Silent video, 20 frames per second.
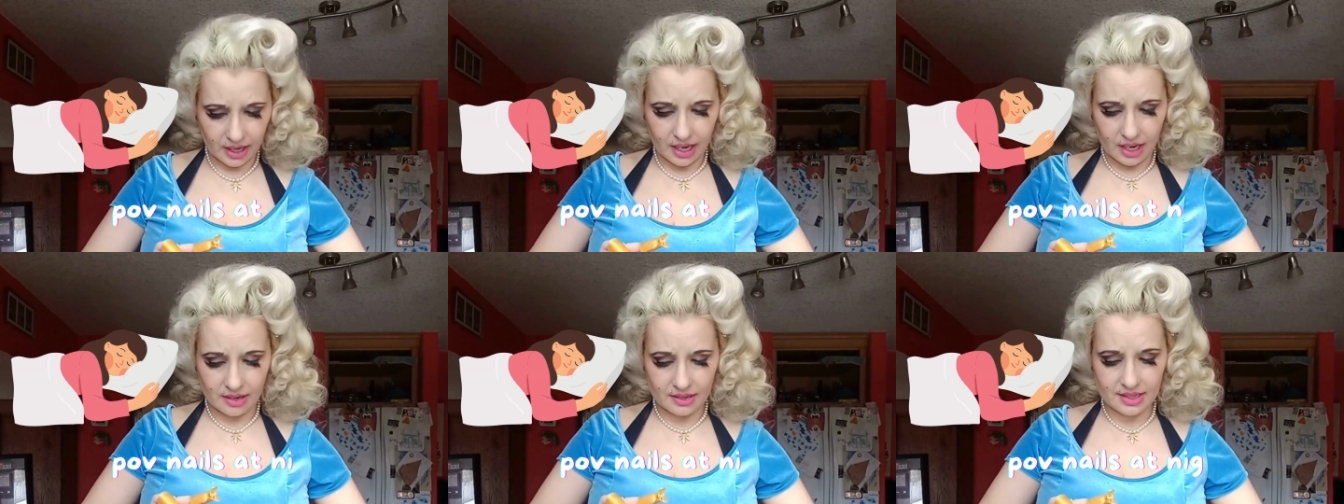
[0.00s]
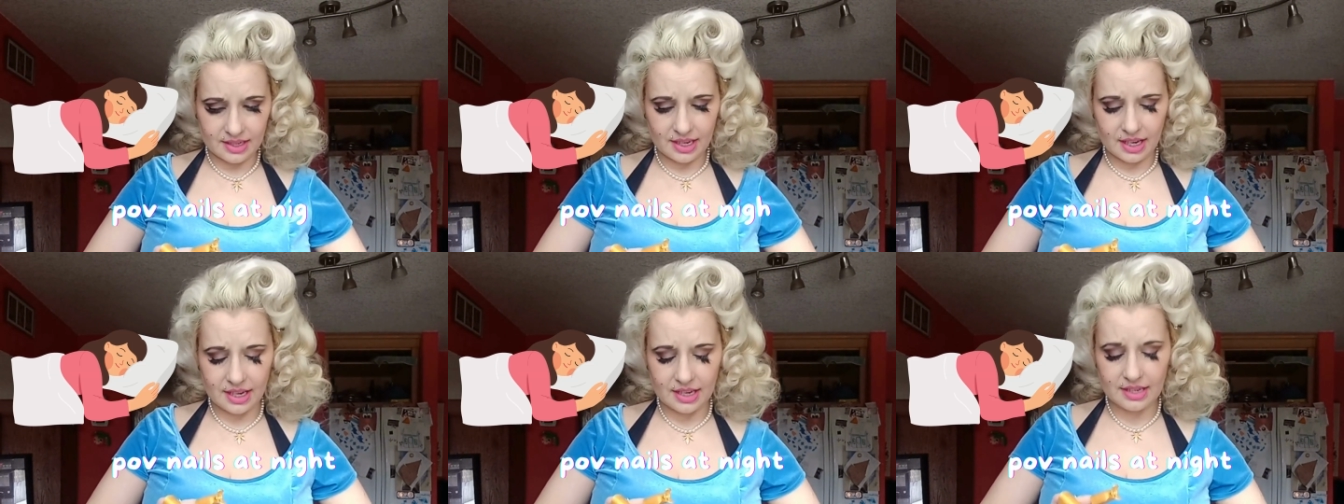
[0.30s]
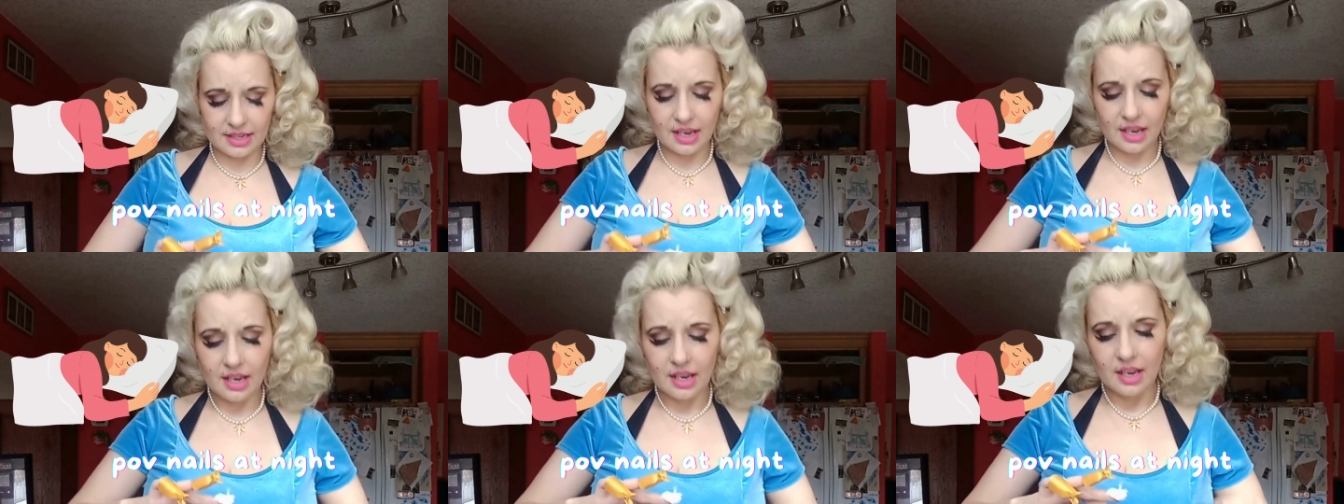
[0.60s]
else
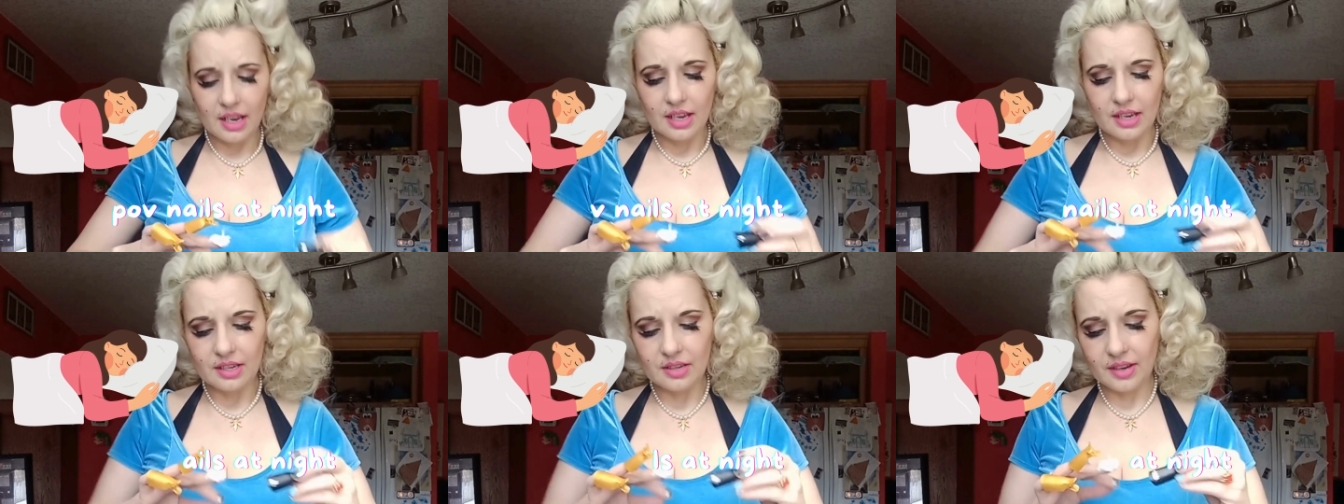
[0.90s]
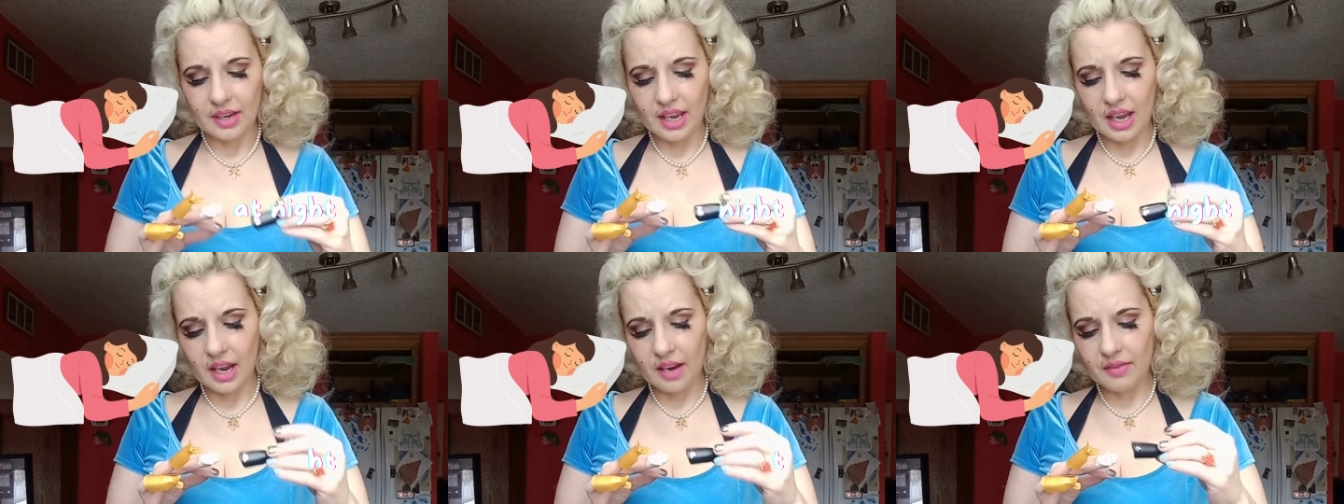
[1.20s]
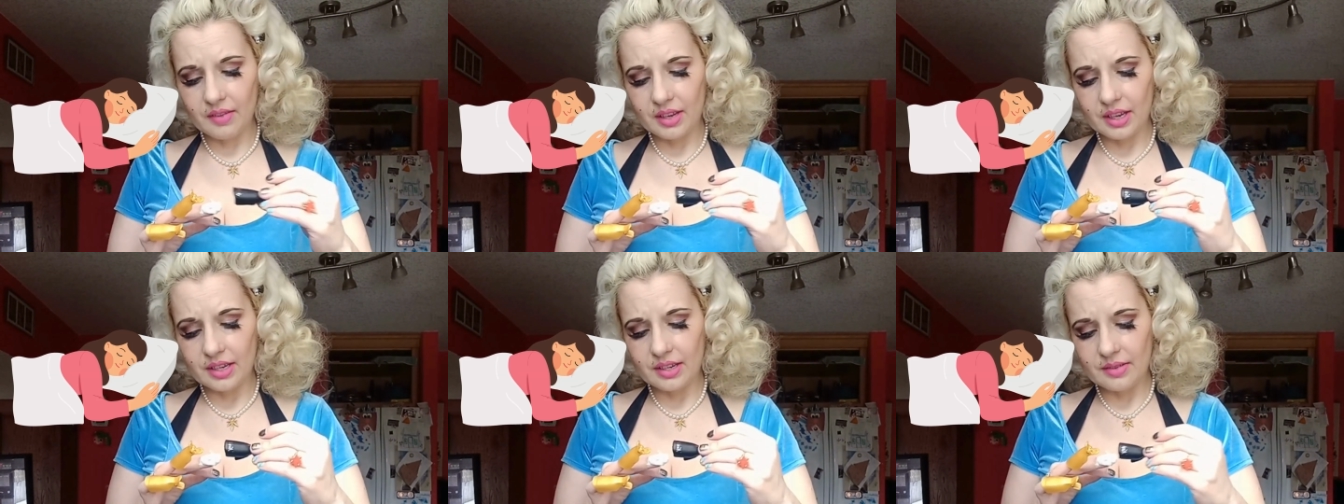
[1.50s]
does, so I can't
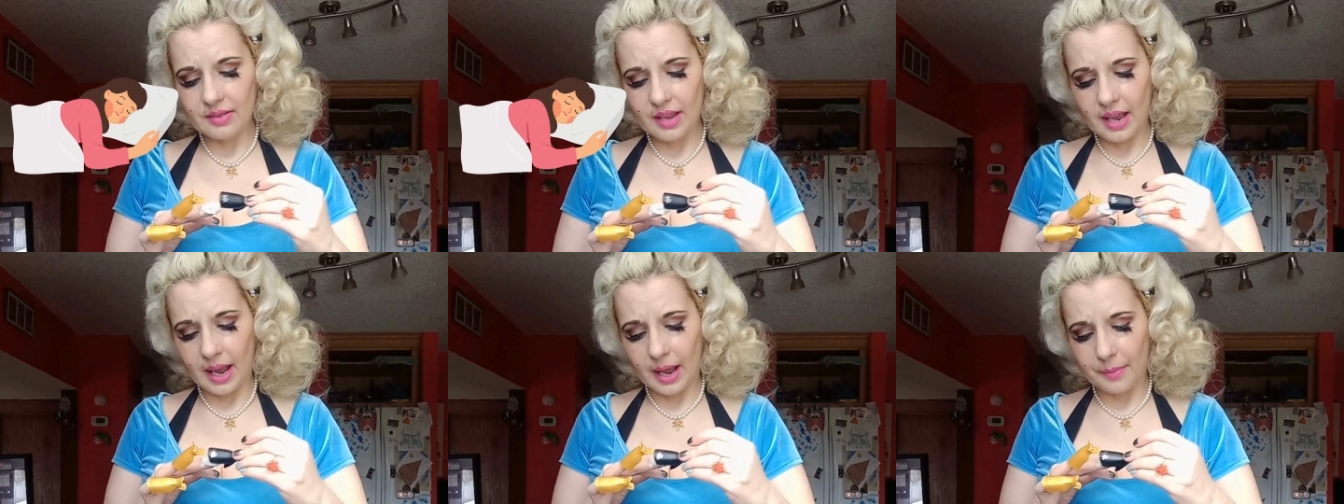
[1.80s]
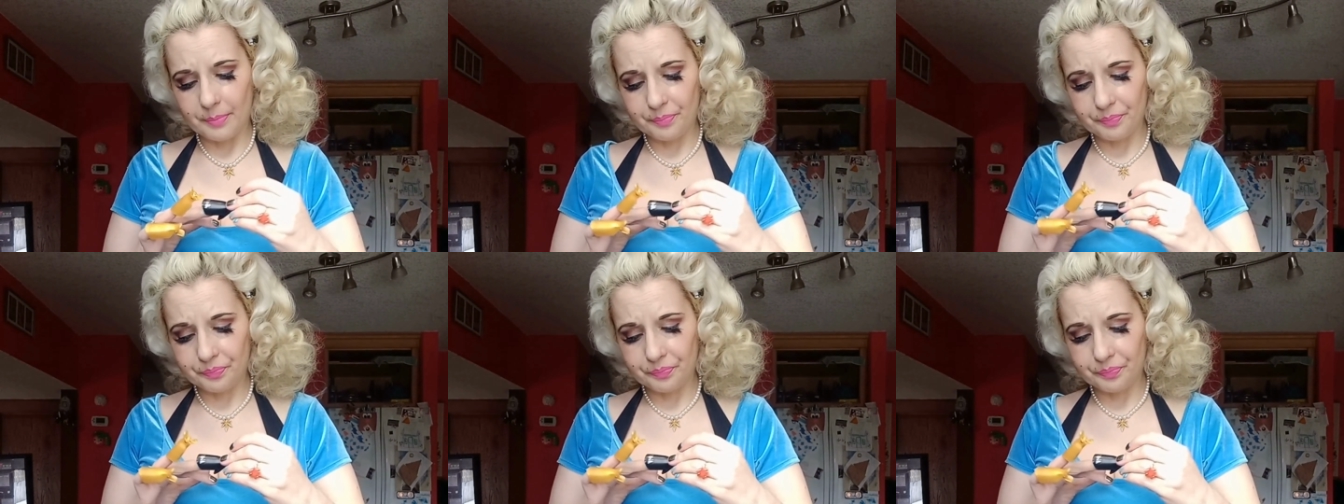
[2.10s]
really do that.